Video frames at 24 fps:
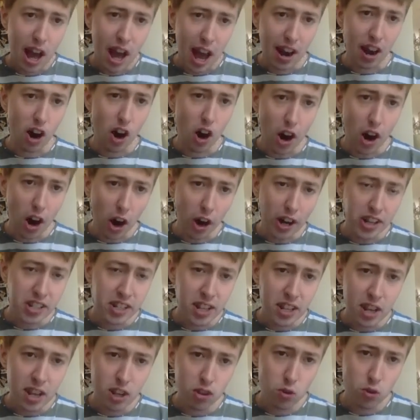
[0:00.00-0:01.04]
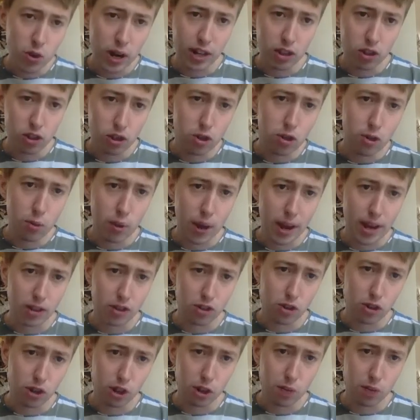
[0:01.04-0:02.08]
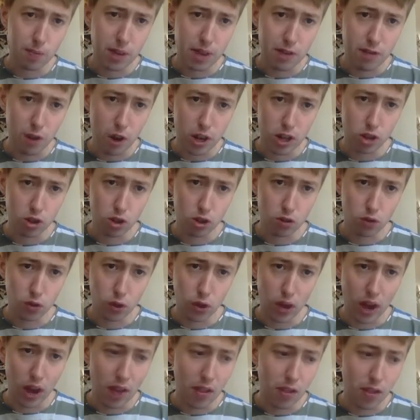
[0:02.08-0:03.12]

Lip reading: And I'd say there's really two ways you could be very useful there.